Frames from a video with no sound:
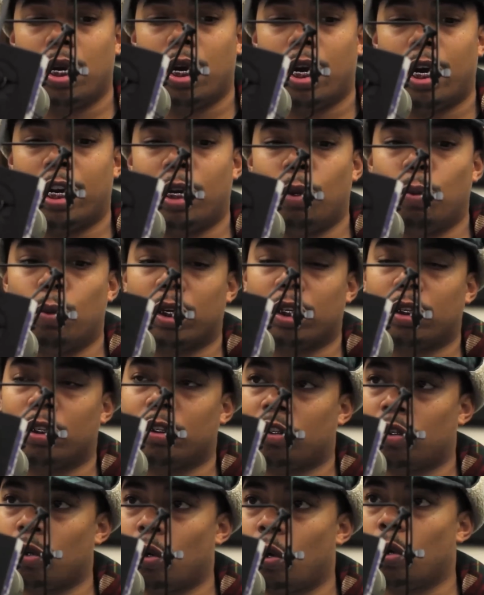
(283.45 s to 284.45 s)
And he wanted the
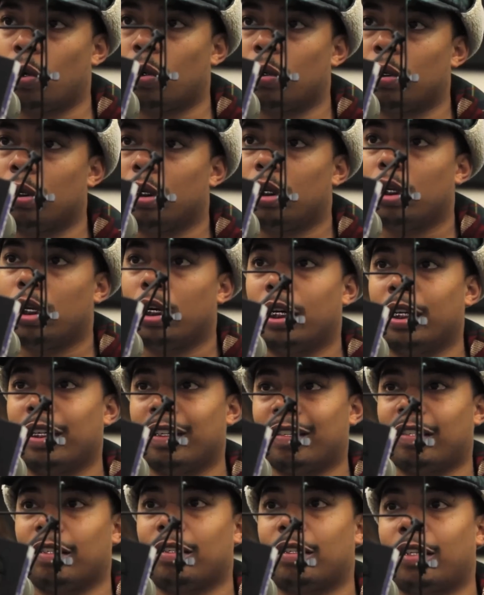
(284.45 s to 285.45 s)
song and
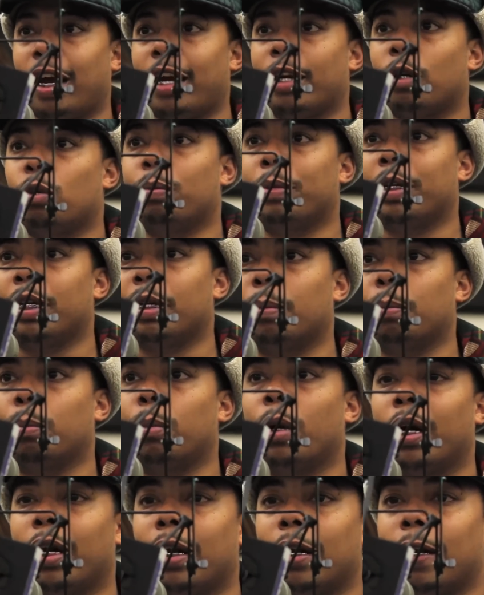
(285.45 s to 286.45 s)
its entitlement,
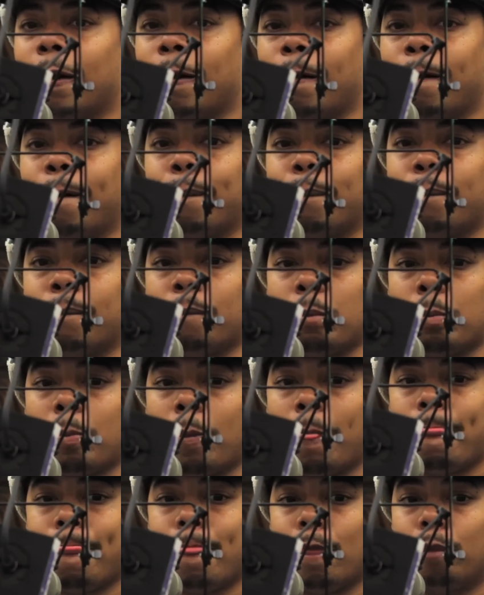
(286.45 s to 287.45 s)
but um
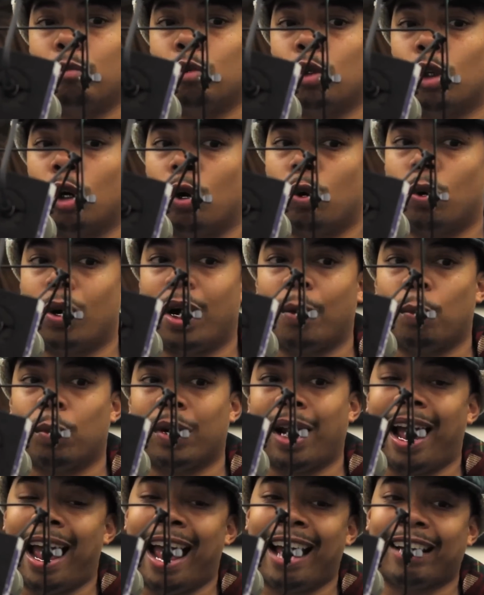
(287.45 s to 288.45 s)
you know, when
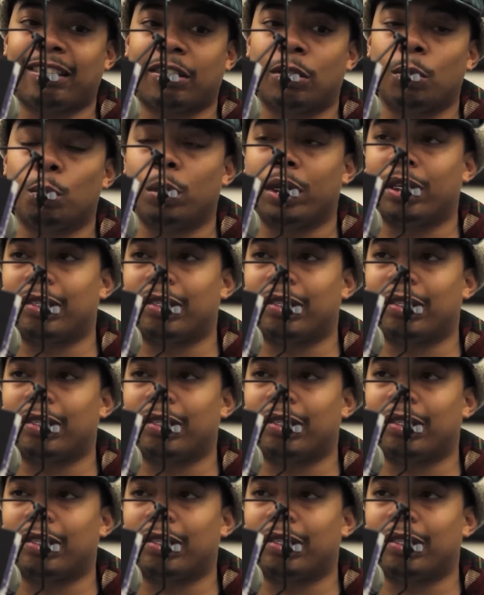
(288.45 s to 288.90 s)
I asked him where to